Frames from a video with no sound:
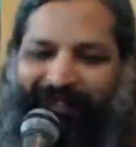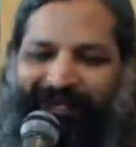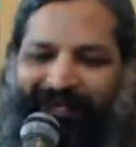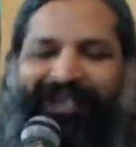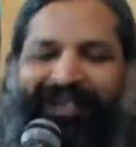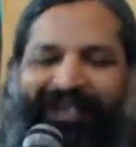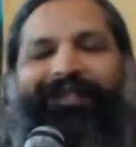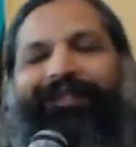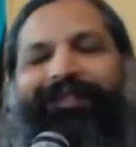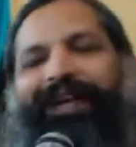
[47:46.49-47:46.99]

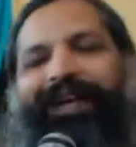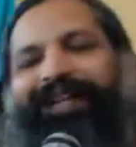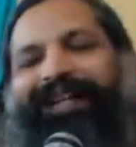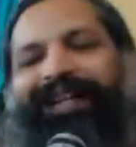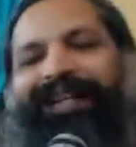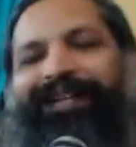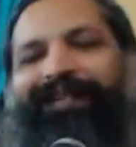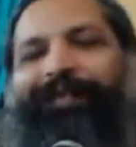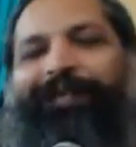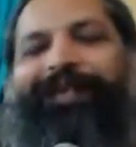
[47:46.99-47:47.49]
And then
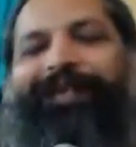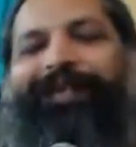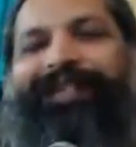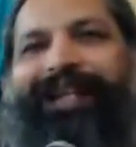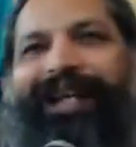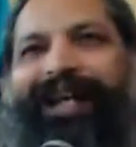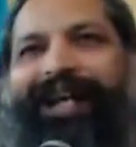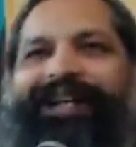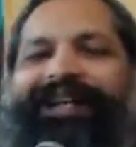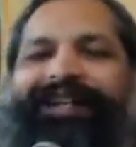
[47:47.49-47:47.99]
finally, towards
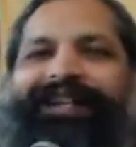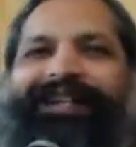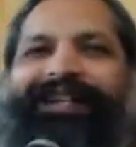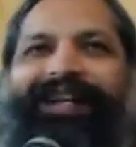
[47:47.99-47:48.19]
the end,